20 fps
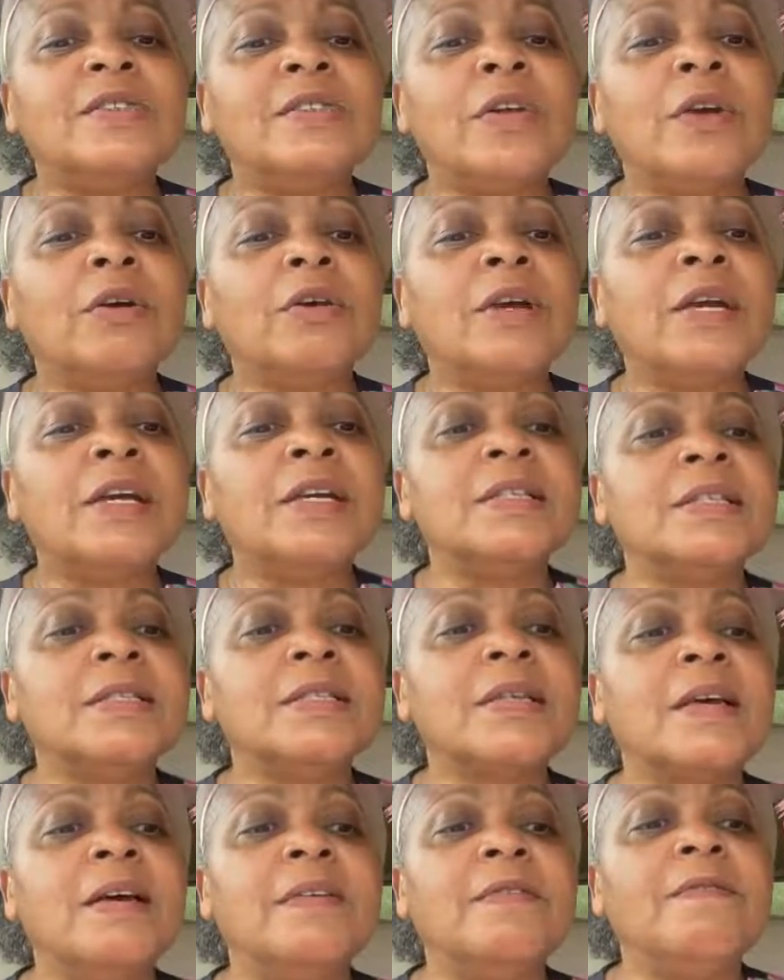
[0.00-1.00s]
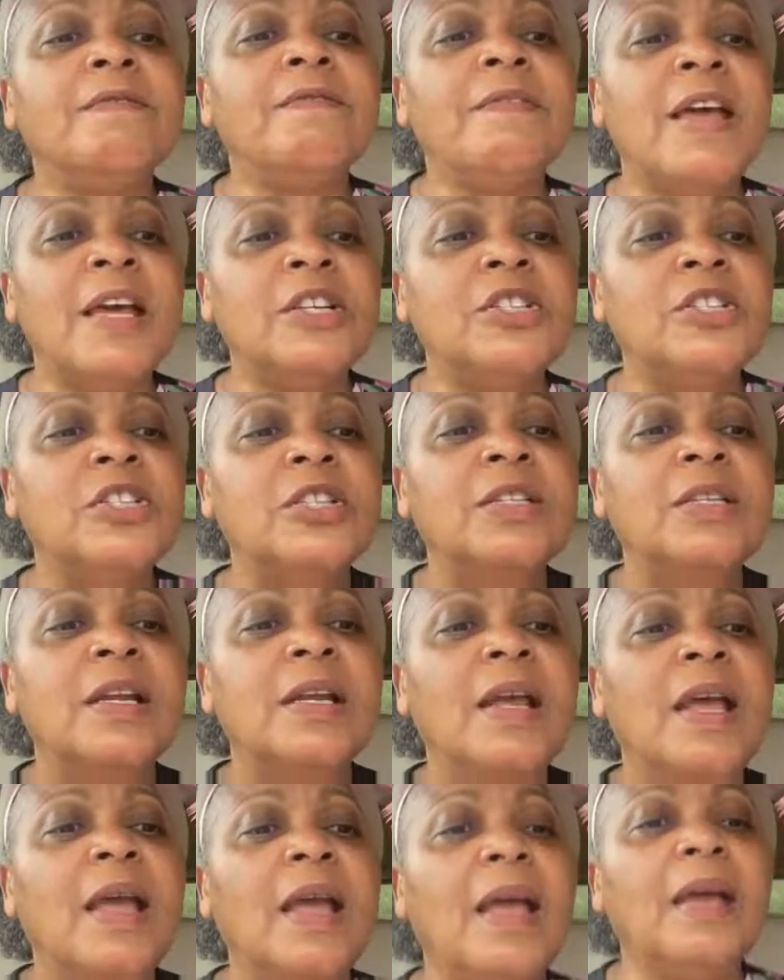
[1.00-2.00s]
There is confession,